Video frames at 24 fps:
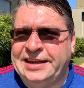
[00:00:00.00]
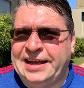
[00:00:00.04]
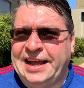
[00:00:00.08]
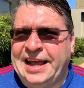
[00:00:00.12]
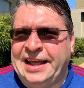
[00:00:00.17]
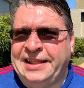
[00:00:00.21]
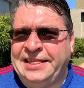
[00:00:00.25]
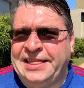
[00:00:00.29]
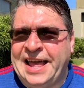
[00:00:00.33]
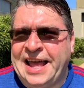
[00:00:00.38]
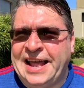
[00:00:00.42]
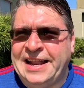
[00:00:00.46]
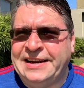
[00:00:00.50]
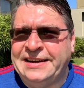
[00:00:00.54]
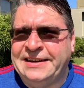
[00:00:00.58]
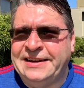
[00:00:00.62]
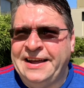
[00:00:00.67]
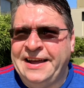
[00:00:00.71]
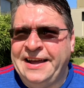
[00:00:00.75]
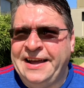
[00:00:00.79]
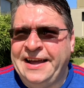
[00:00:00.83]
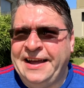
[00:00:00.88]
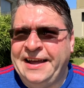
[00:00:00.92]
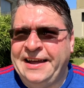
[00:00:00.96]
and then
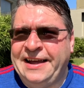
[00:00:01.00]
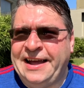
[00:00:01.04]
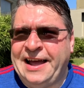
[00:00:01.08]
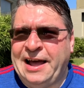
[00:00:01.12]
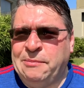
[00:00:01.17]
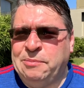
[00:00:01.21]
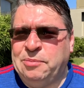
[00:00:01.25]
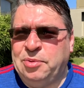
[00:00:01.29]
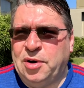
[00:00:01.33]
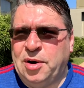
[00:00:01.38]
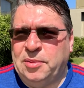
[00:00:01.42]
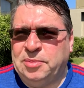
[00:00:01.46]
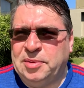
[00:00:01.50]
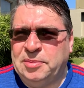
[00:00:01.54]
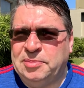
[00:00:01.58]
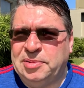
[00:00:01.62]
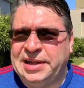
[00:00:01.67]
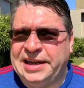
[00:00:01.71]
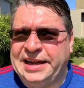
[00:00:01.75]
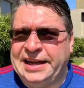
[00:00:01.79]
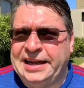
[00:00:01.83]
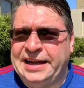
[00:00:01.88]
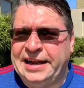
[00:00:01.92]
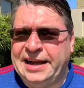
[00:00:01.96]
uh, I'll
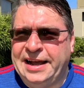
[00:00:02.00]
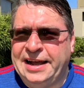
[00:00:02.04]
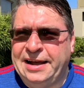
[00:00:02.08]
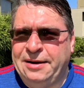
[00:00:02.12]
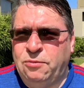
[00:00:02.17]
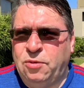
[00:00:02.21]
probably uh,